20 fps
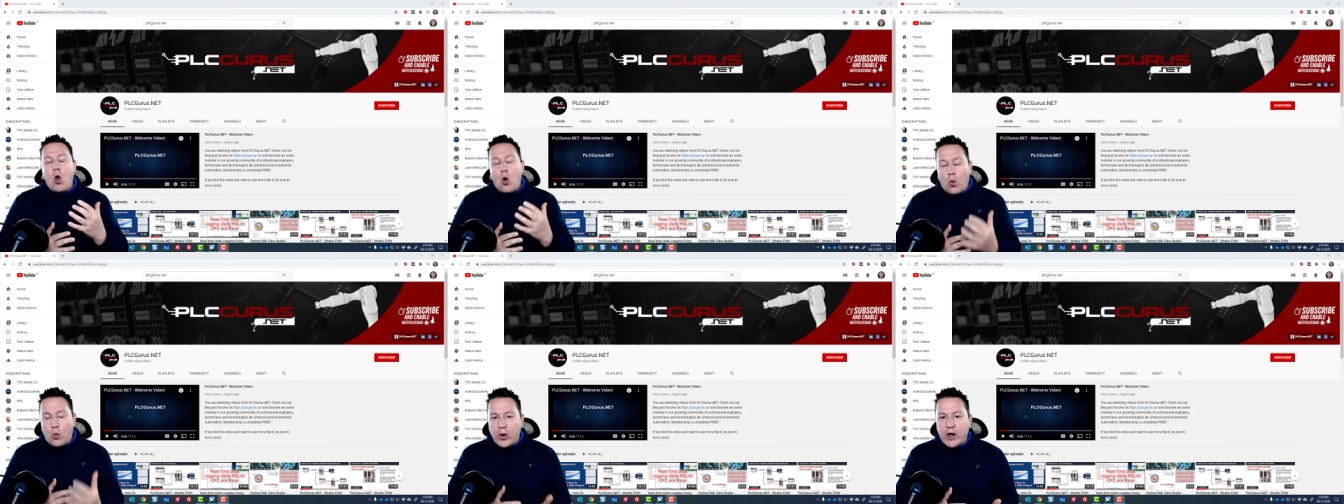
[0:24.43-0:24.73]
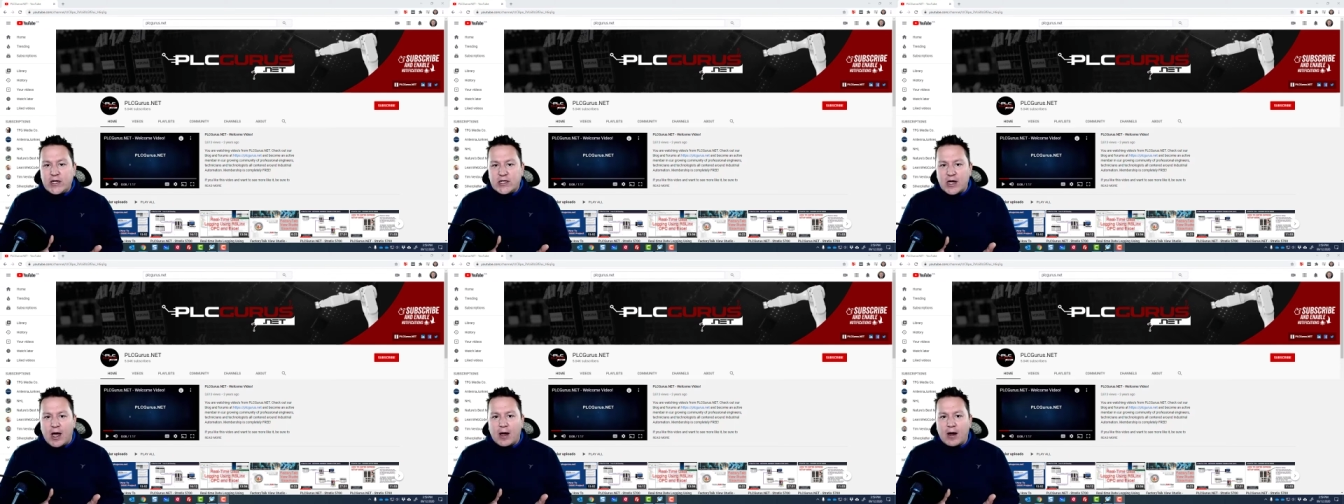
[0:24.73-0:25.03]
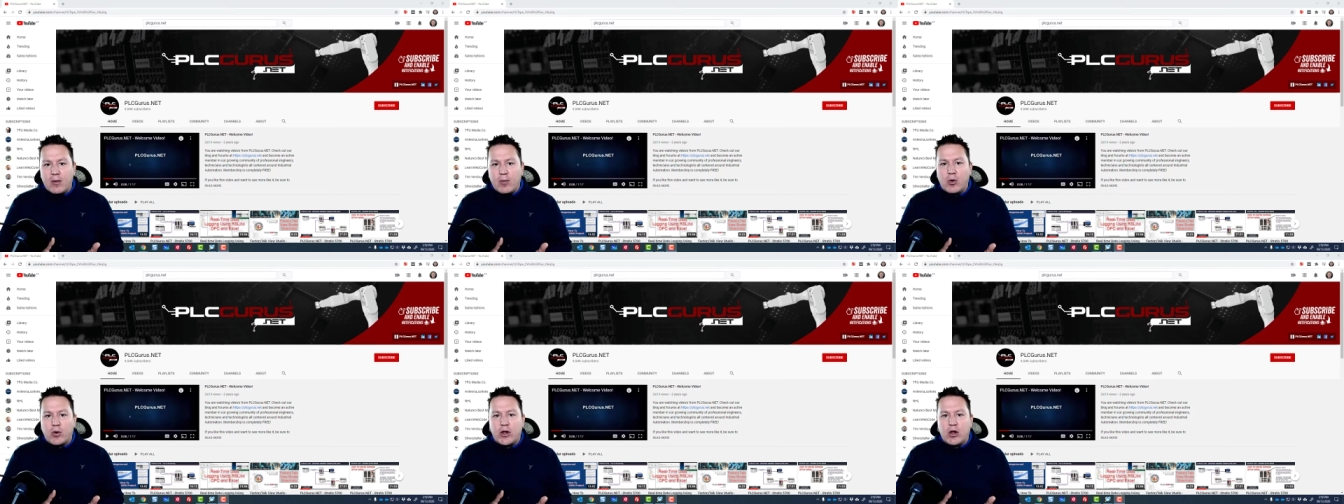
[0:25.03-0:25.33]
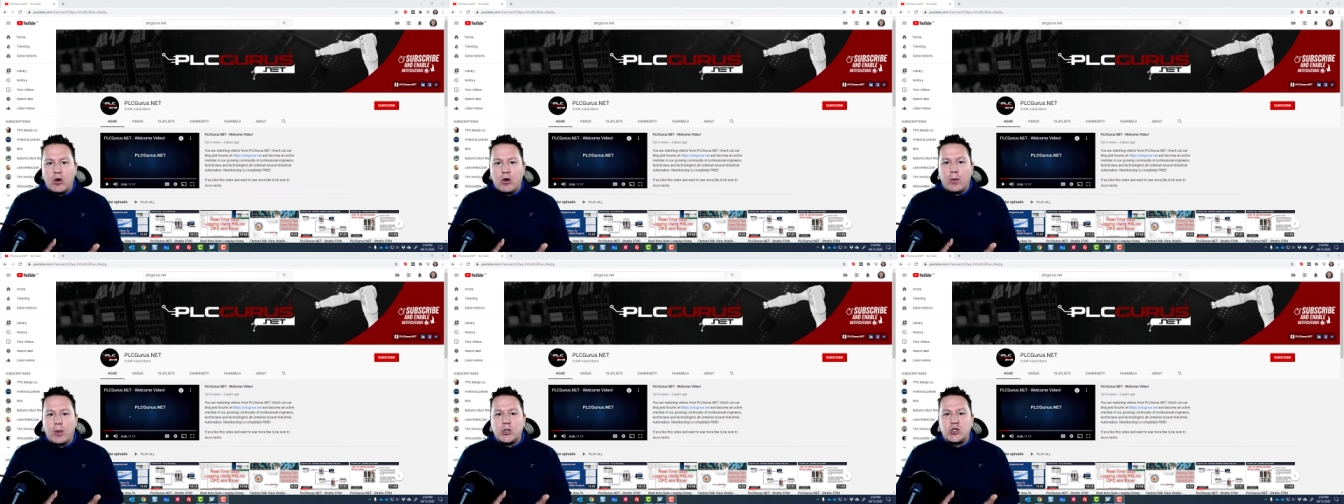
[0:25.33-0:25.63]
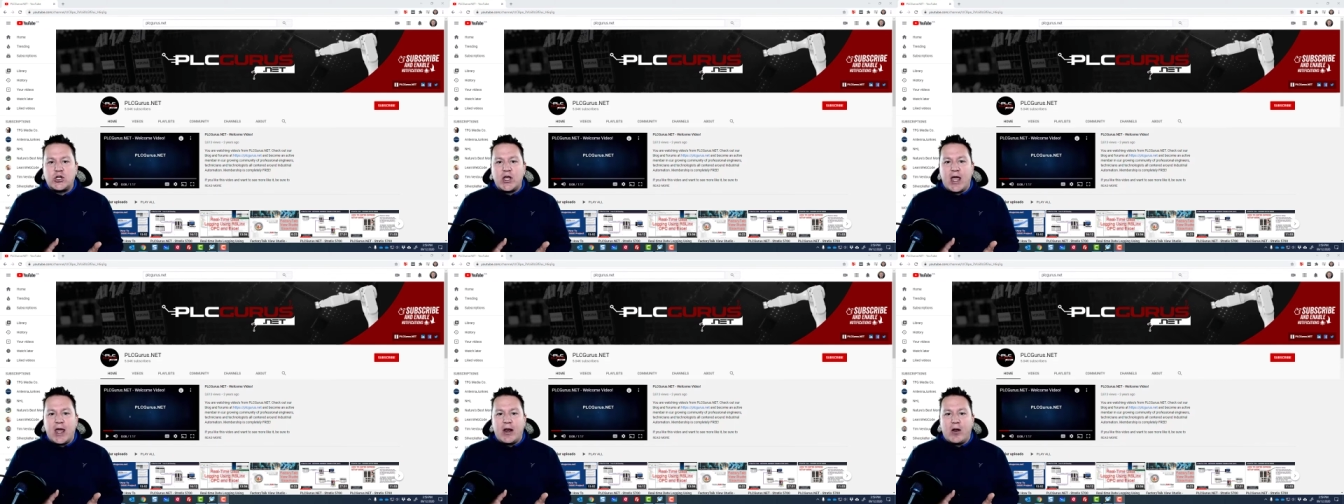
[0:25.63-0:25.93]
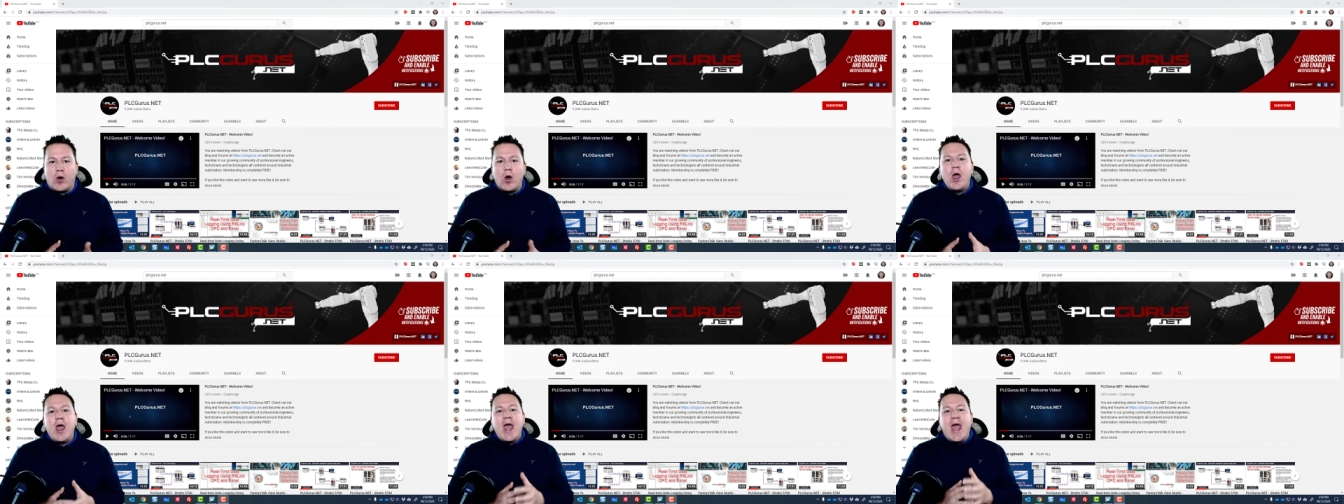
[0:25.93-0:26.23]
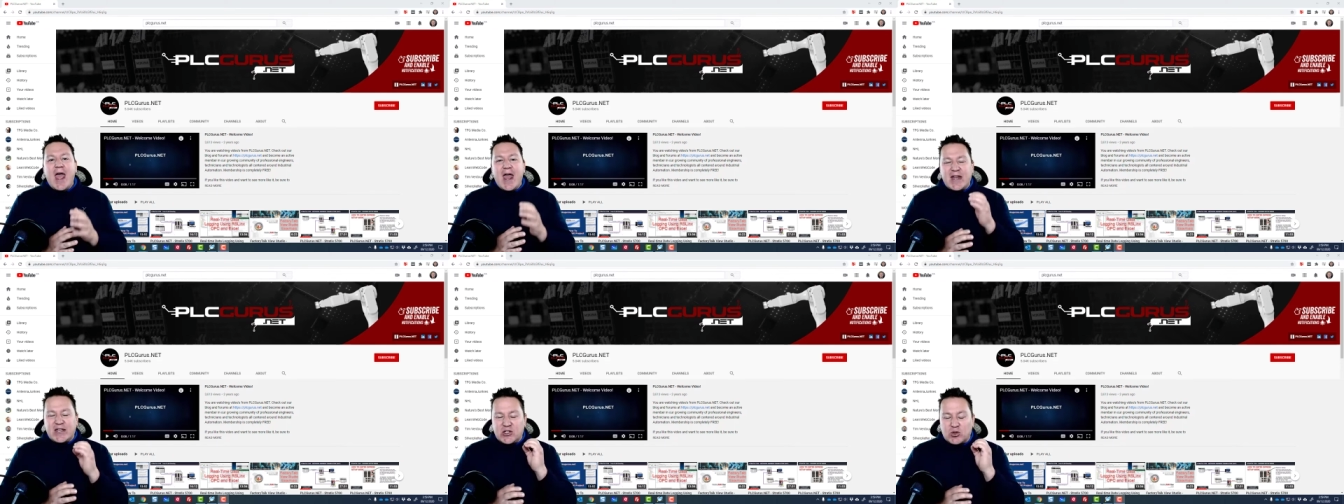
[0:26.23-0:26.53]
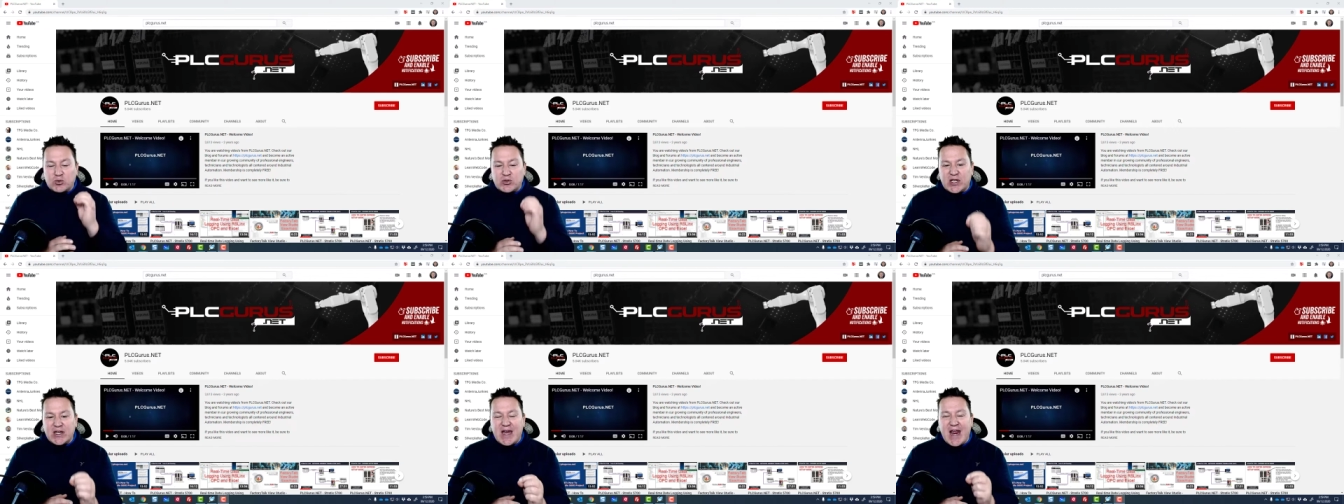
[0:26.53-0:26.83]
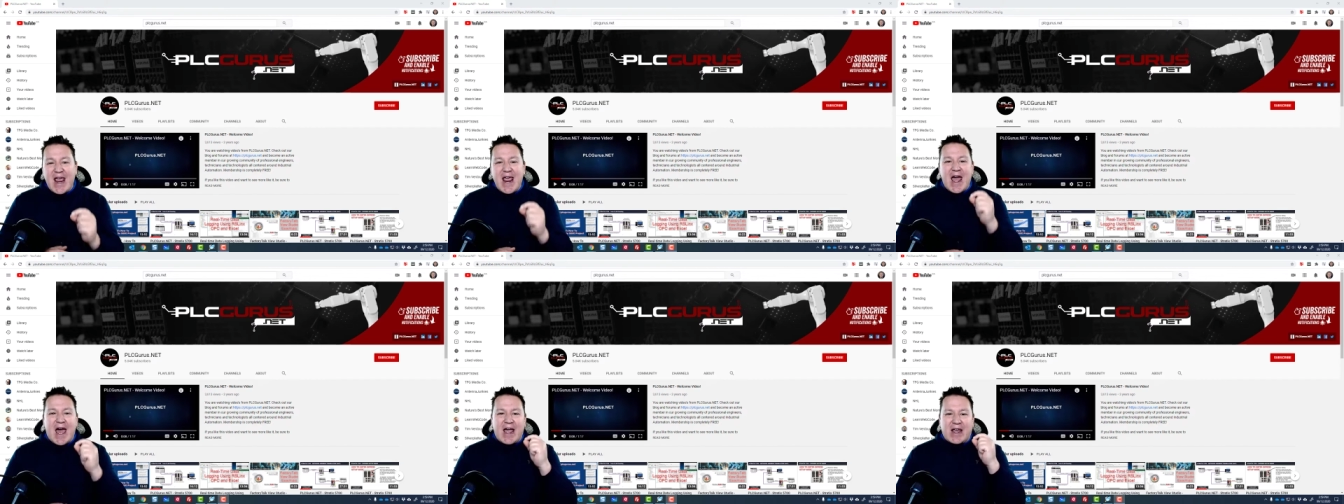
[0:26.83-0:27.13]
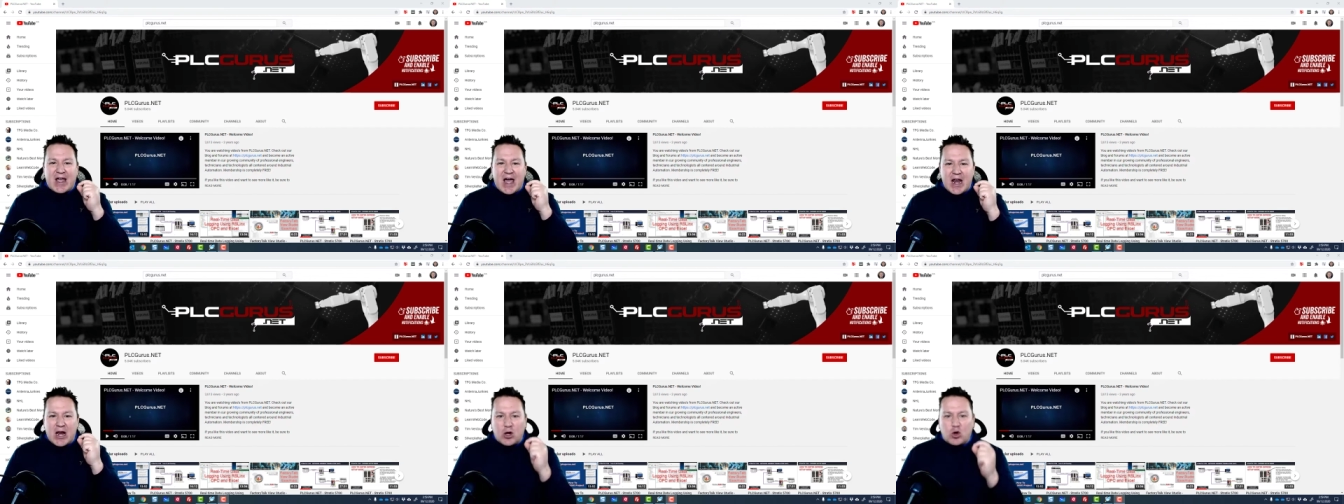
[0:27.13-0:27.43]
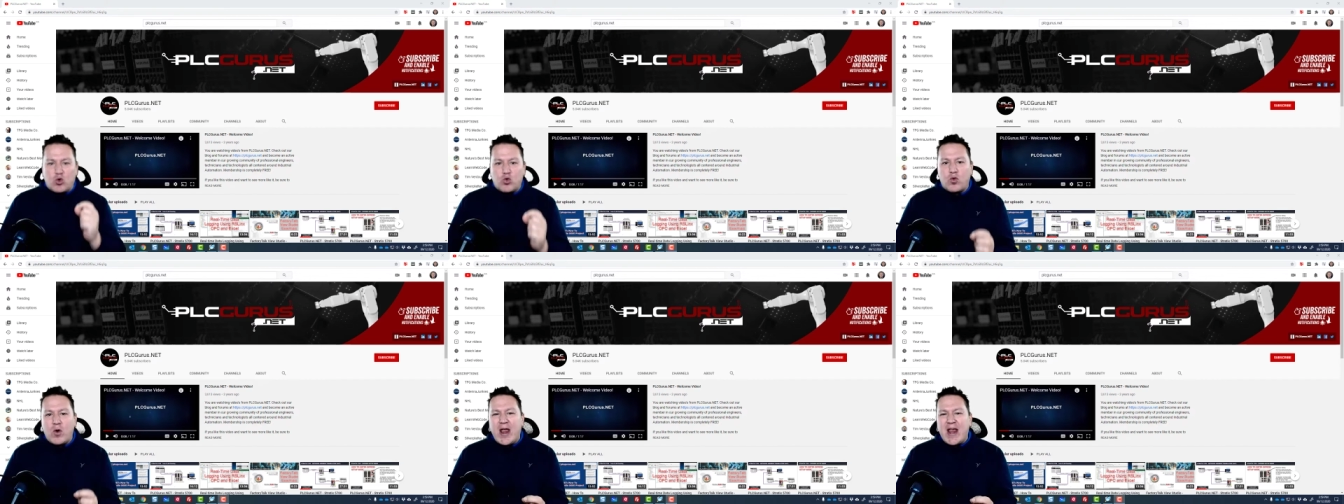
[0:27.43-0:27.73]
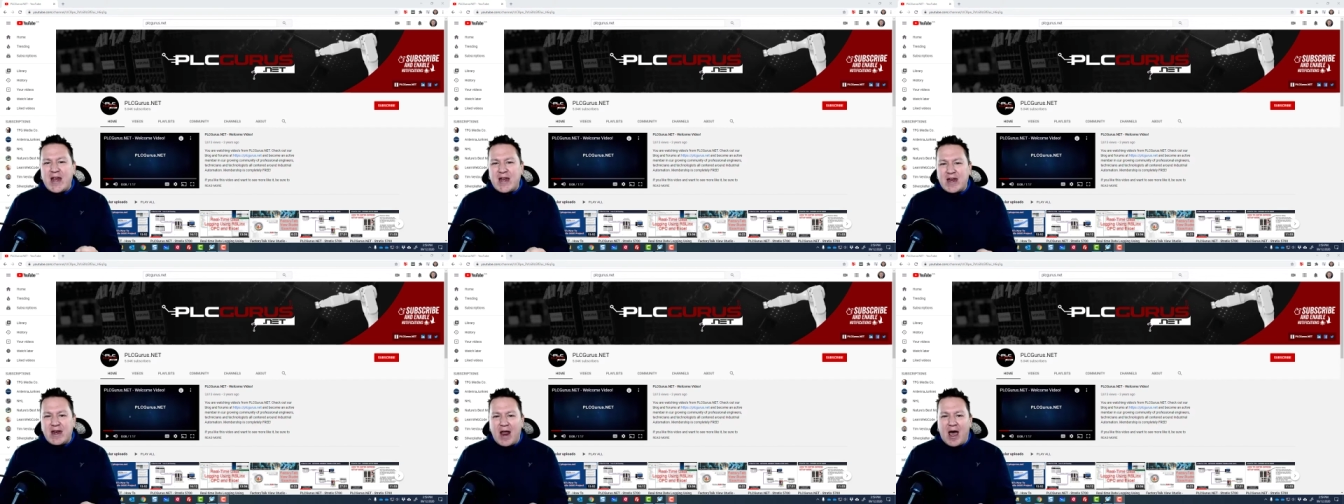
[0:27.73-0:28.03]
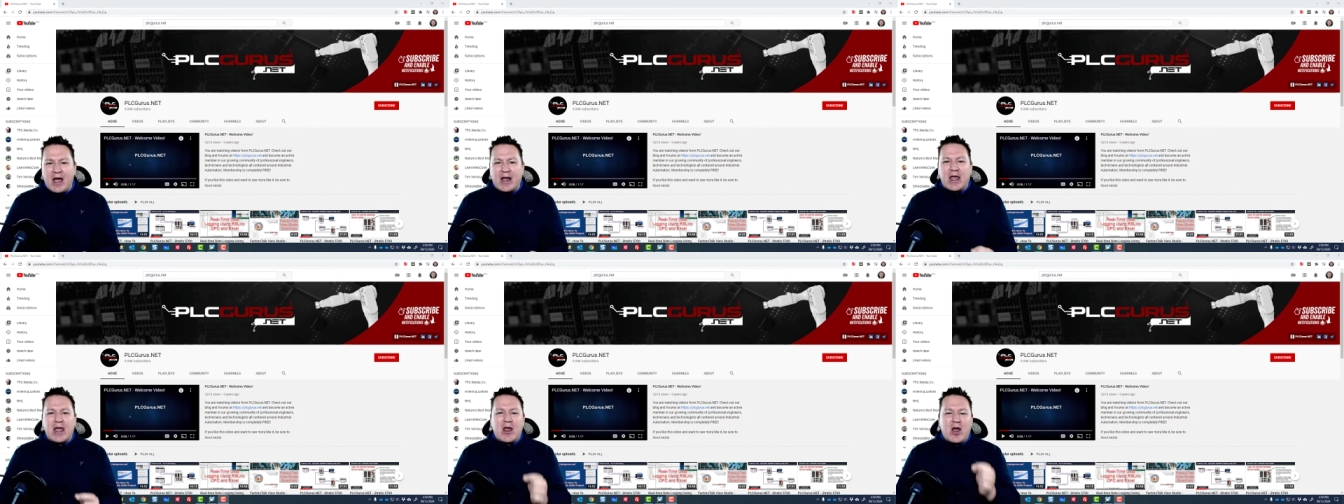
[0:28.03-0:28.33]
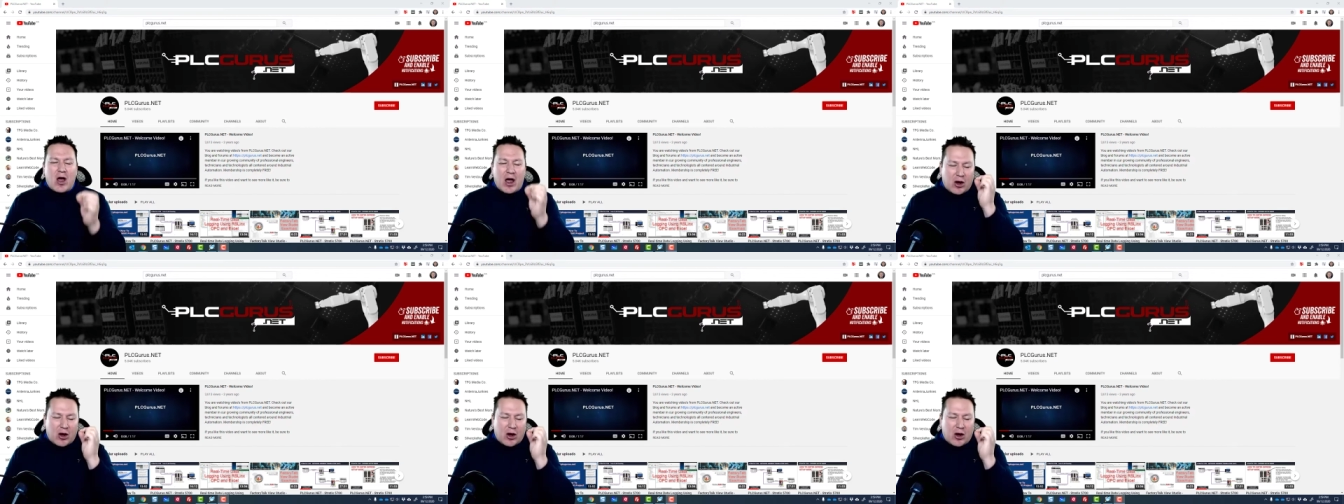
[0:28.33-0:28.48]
we talk about here on the channel. And so today I got a great nugget,